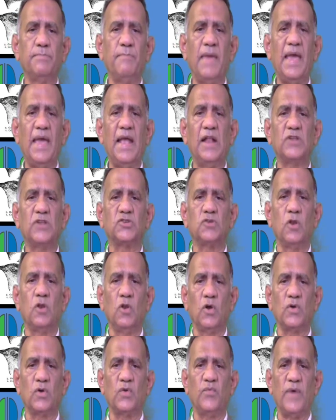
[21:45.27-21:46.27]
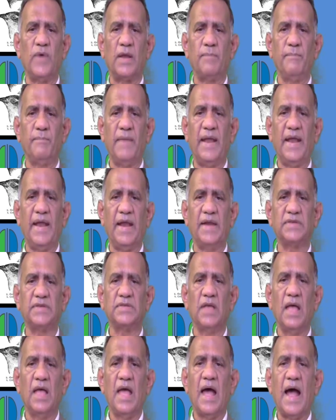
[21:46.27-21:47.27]
males look for
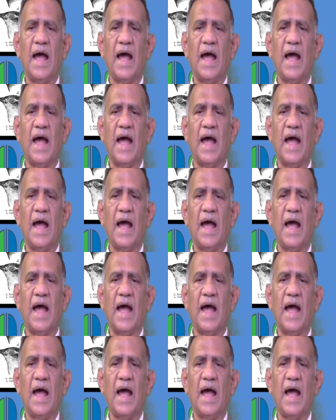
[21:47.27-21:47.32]
mates